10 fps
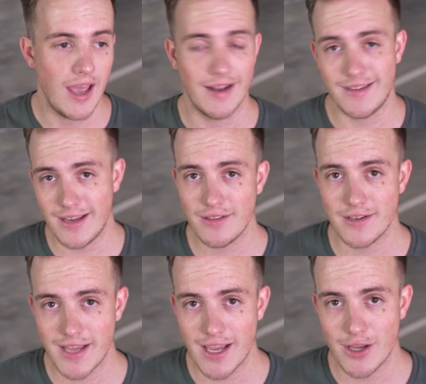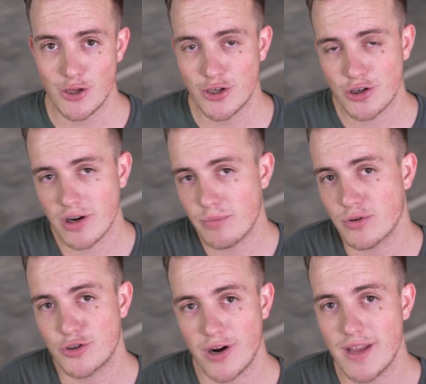And at the end of the day, you're just trying to
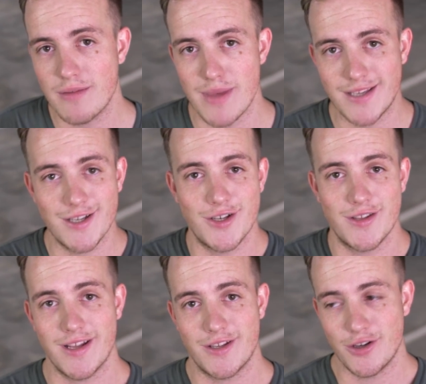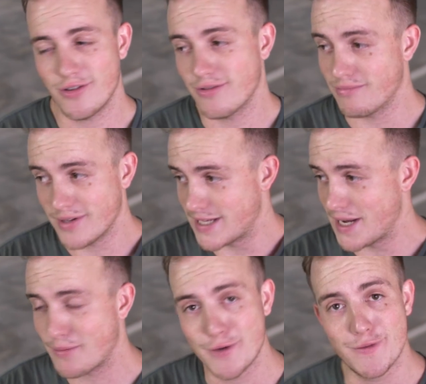portray the message that you're a
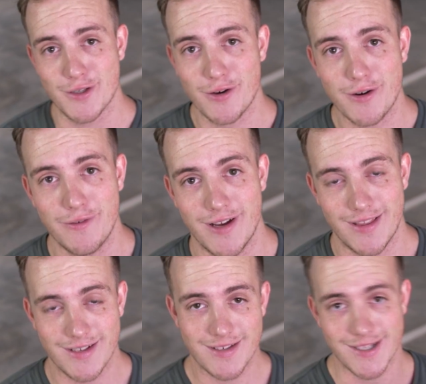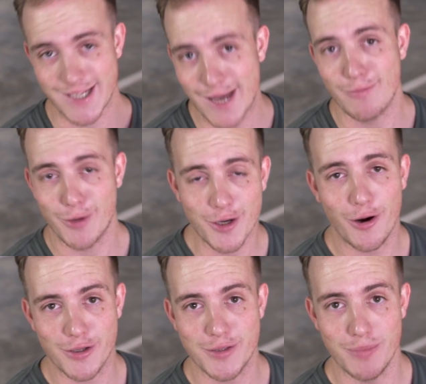damn good photographer and this is a damn good
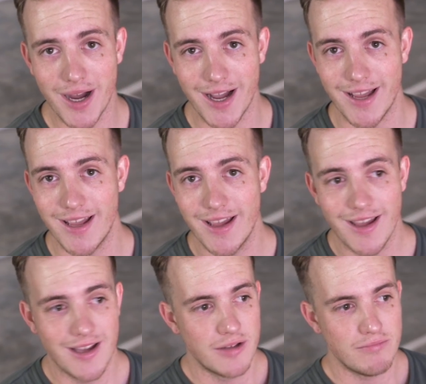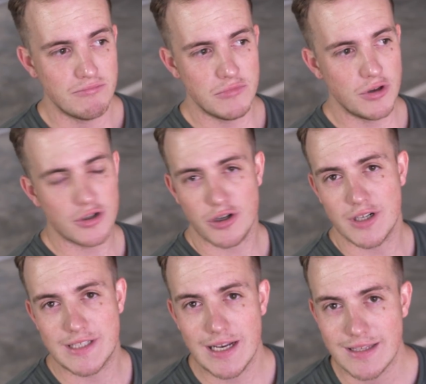car to buy. You're not trying
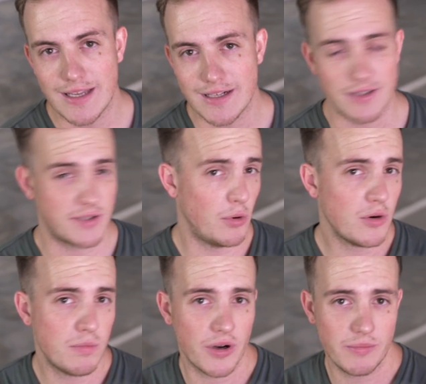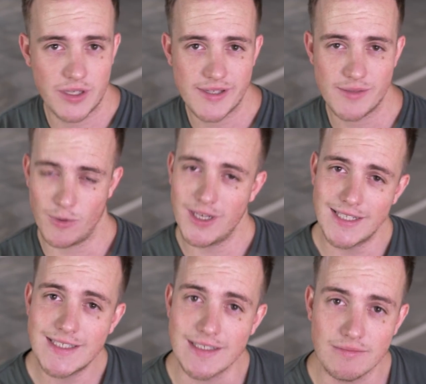to sell it that it's a sport model because, well, it
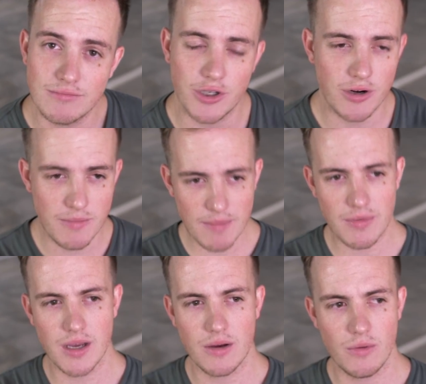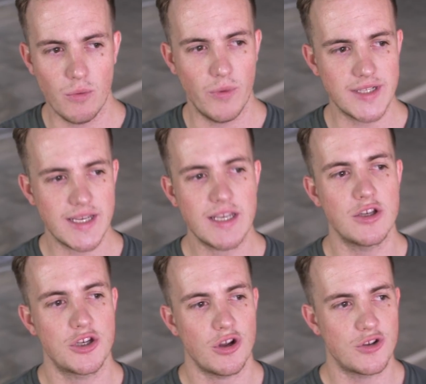isn't. So remember, when taking
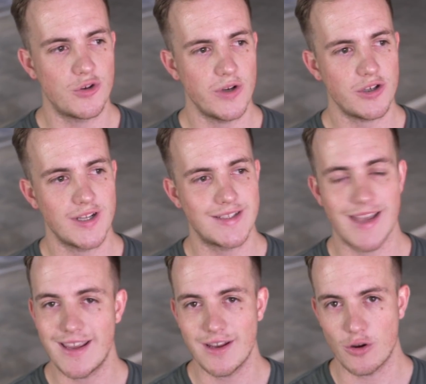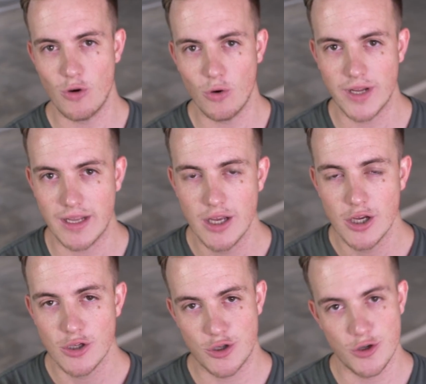shots, you're always trying to take it according
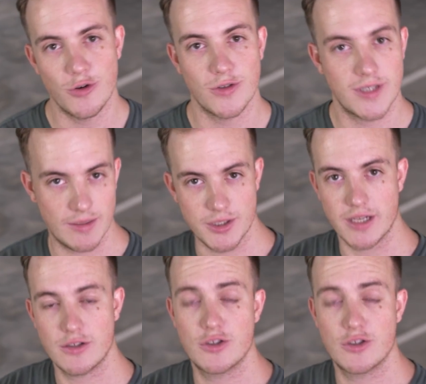to your subject.